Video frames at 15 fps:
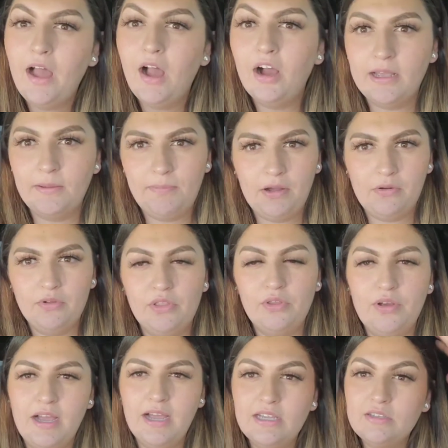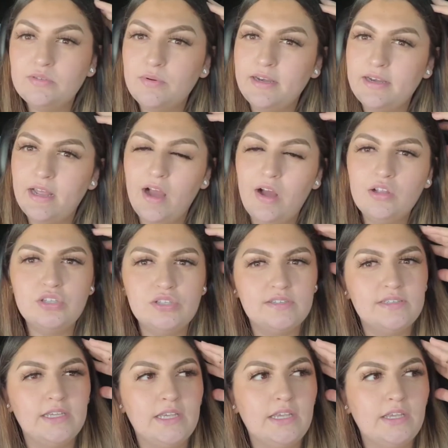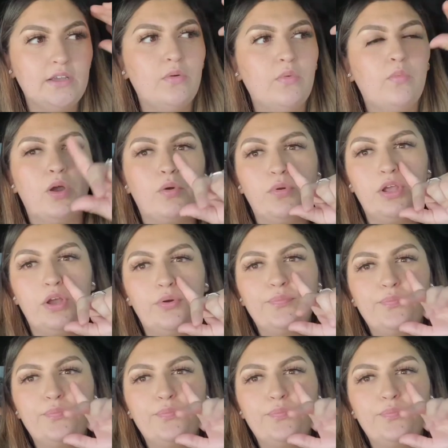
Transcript: I'll get back with you guys right now to see where we go.